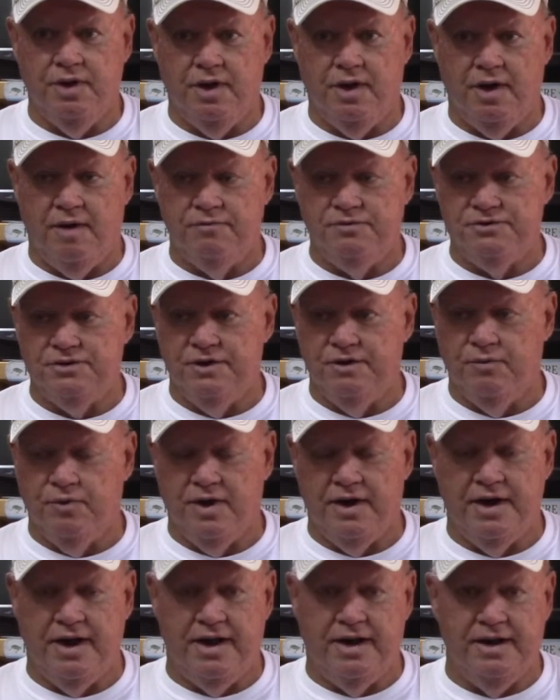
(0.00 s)
obviously
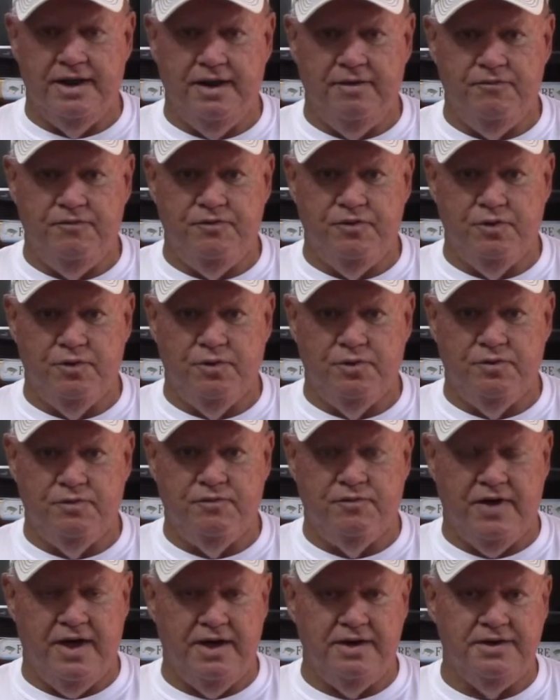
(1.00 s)
running out of any fuel,
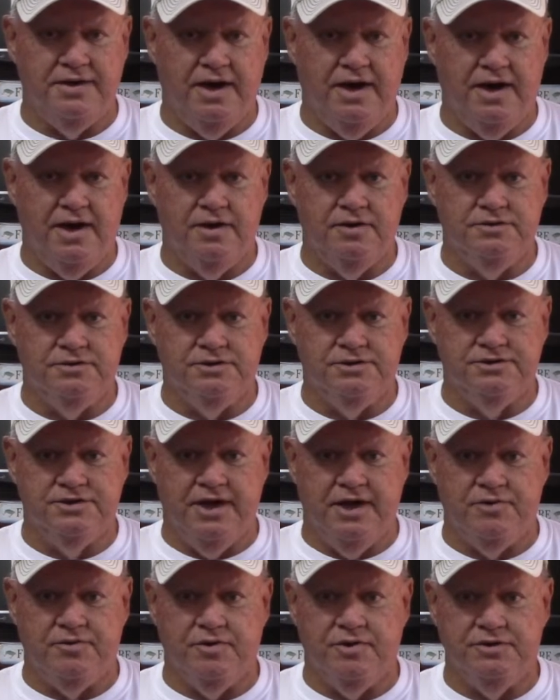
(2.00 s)
flat tires,
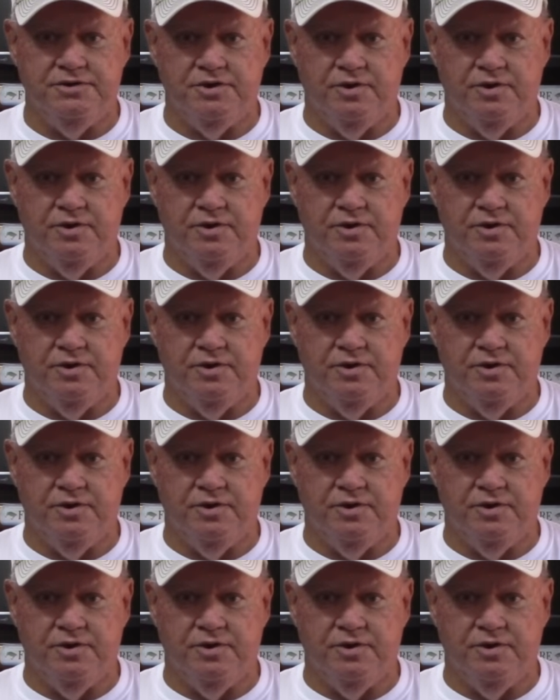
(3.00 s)
etc.